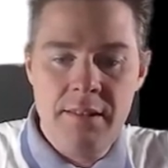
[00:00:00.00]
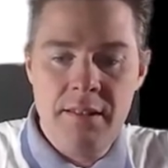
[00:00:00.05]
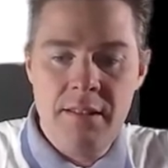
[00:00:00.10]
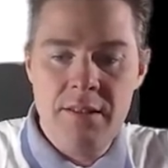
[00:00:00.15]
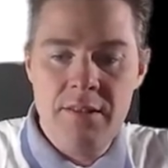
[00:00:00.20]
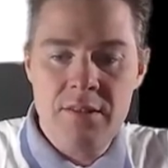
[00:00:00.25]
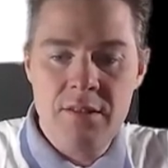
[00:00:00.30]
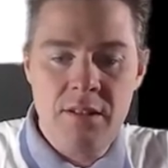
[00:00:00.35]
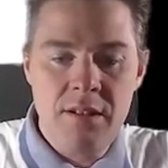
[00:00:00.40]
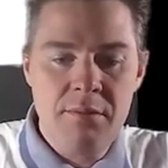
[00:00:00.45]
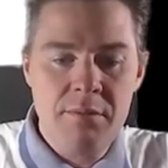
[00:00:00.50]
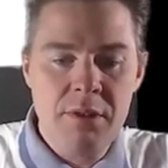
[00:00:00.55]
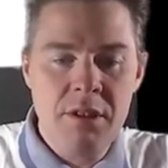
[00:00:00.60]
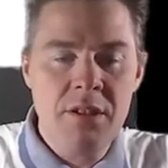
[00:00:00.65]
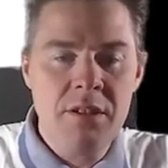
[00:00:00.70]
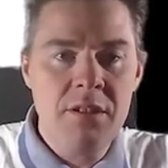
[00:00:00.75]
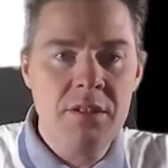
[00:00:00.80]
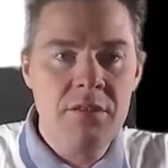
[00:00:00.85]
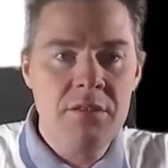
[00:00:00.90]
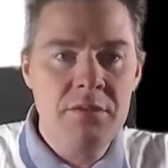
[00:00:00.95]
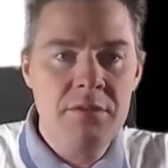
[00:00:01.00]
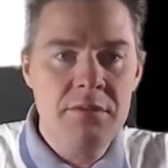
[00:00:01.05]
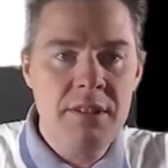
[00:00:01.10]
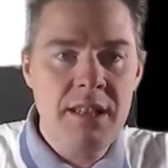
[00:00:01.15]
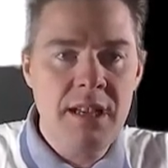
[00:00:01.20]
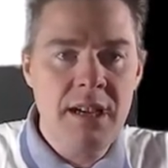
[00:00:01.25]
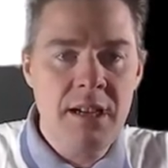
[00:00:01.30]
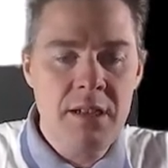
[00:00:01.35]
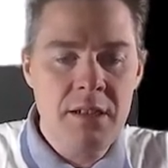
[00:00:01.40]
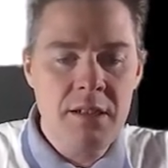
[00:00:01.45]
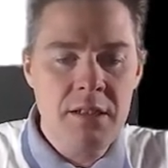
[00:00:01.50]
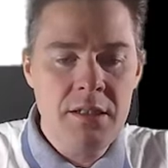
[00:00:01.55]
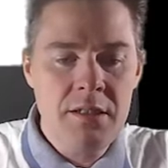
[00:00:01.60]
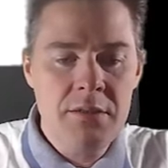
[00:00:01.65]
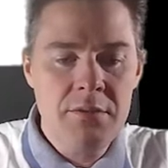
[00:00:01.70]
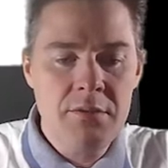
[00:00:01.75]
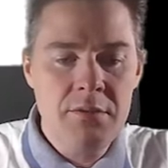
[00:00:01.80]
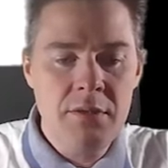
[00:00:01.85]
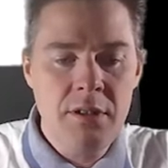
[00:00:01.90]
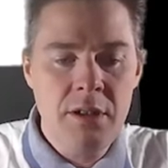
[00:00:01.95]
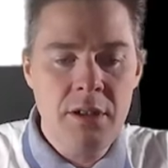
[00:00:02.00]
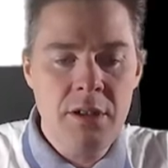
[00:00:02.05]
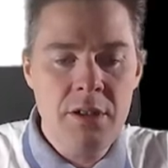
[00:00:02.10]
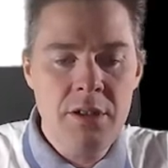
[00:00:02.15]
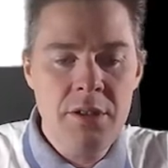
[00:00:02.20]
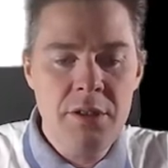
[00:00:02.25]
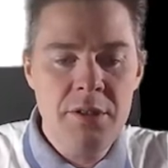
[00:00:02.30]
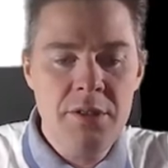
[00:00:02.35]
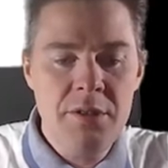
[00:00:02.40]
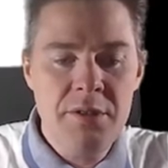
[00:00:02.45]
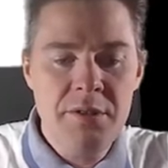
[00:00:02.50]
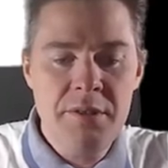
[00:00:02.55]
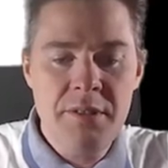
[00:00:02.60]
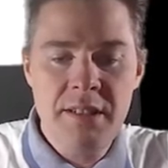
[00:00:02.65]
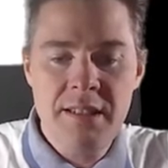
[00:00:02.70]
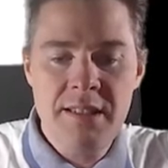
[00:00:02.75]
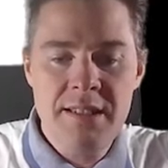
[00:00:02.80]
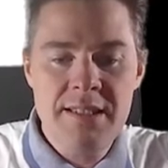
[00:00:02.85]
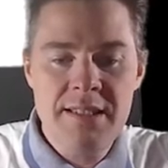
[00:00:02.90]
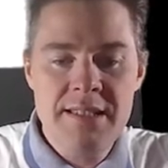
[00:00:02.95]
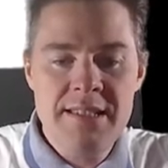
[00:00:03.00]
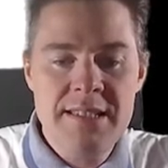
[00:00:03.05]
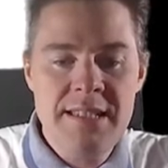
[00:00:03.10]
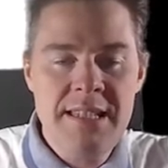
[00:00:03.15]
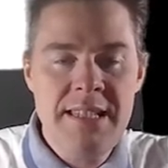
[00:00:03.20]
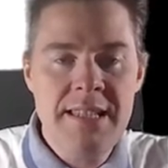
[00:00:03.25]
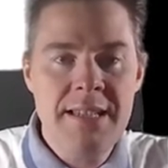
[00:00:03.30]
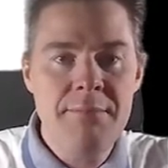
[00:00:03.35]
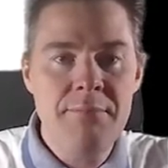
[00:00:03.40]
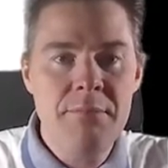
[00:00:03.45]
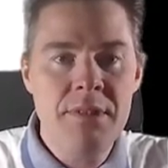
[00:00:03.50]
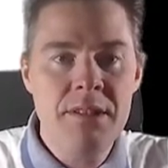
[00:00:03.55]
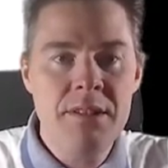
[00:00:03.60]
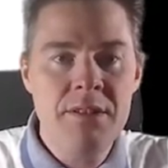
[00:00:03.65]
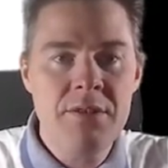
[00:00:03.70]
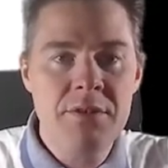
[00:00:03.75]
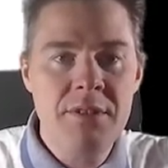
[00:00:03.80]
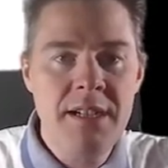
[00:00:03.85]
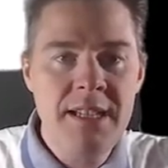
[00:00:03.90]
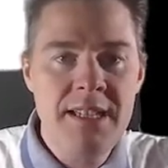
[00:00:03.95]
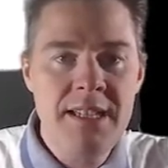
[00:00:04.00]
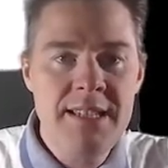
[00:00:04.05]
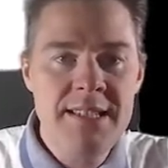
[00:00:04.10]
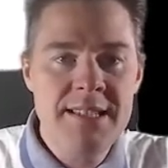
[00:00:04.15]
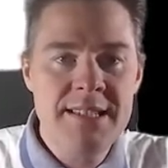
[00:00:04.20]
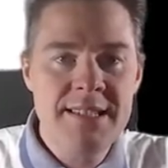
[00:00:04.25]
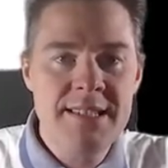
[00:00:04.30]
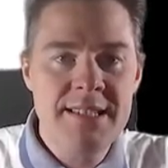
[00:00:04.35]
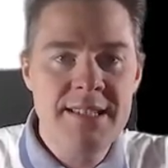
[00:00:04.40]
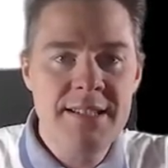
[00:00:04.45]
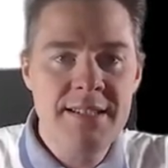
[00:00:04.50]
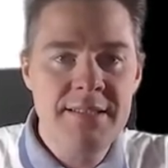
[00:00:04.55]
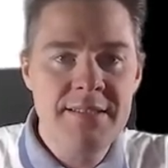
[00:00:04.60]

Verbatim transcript: so I'm going to go download CM Trace.